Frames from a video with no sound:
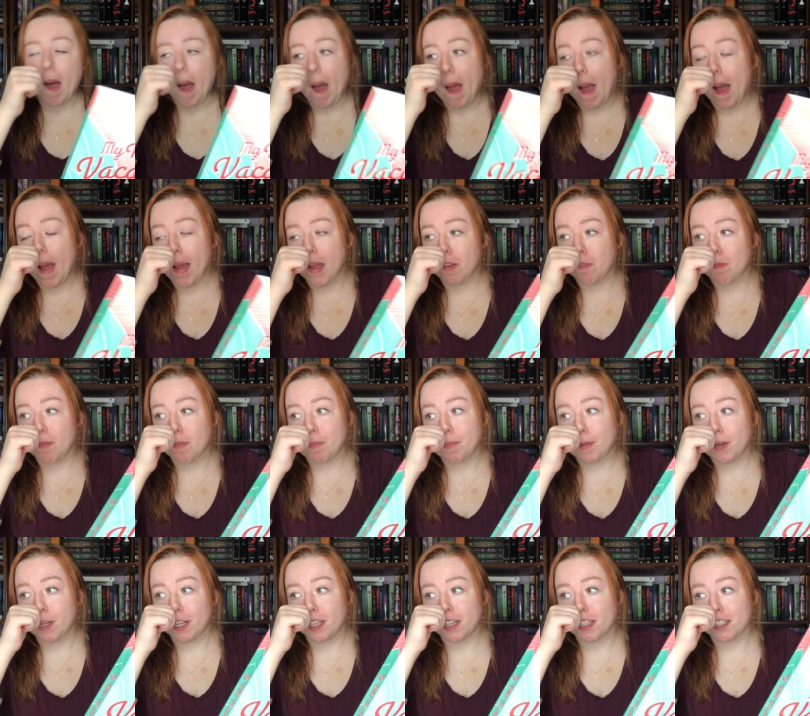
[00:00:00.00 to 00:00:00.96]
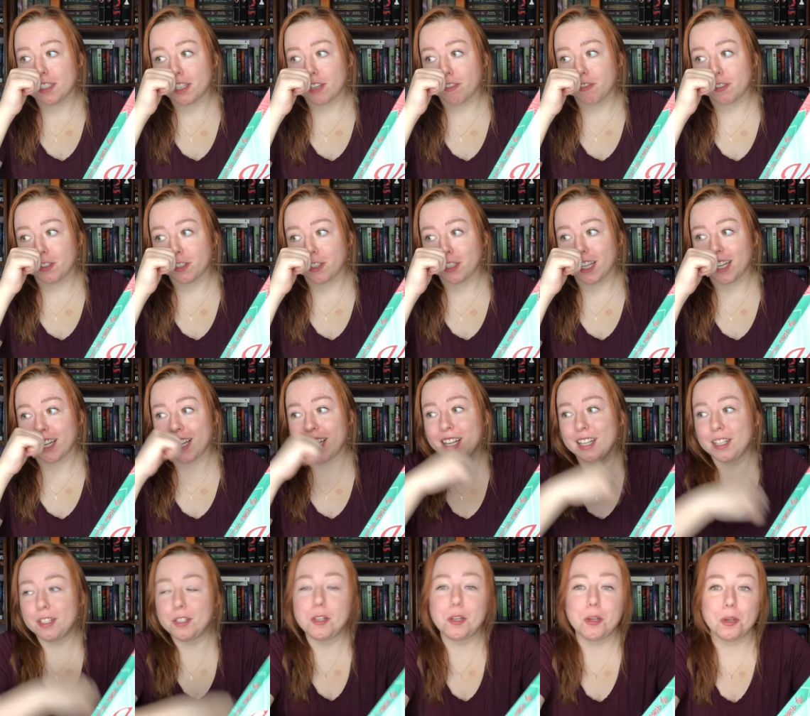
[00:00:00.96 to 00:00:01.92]
I've been putting this off for
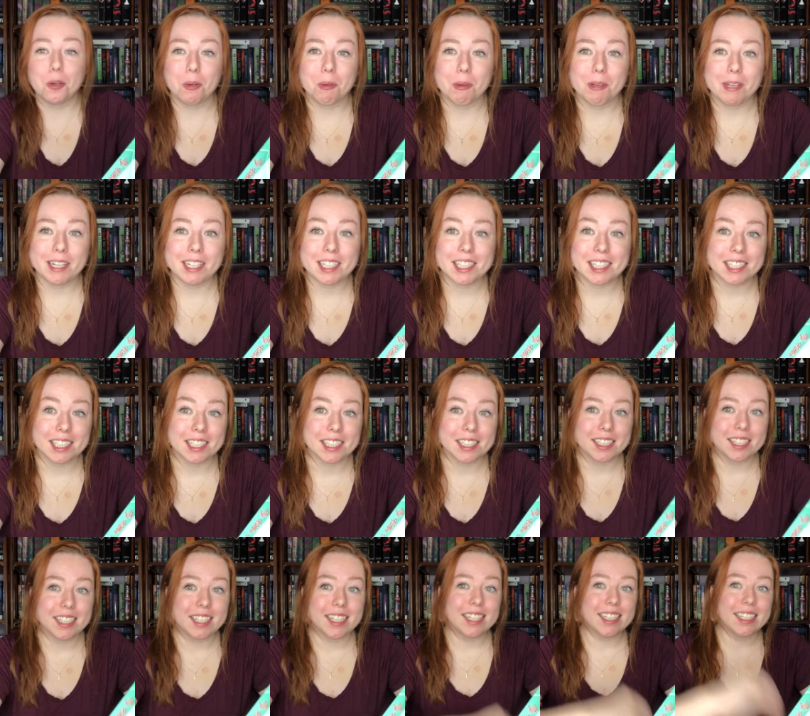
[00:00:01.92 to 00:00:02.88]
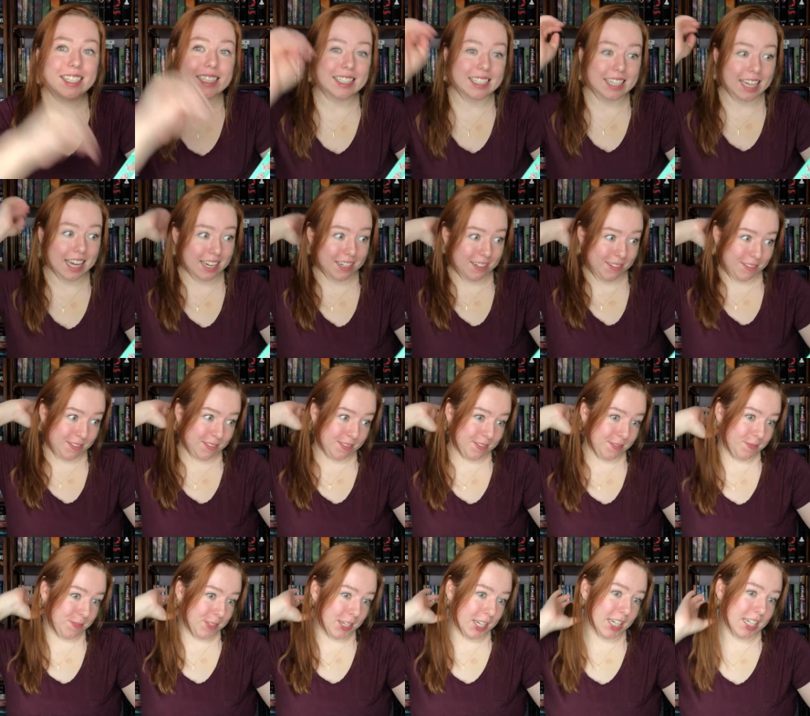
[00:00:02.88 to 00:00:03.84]
like 2 weeks nearly. Yeah,
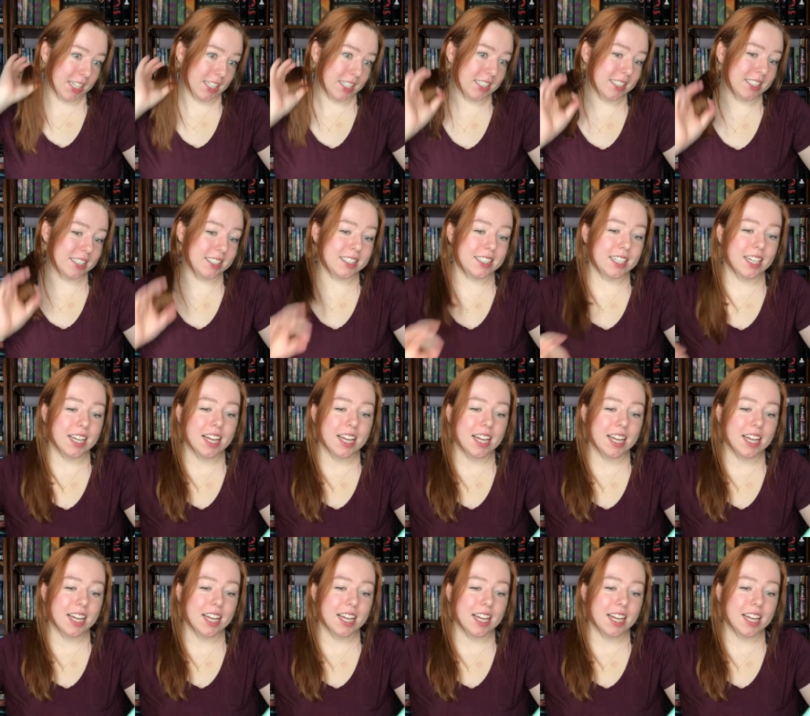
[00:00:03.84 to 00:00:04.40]
because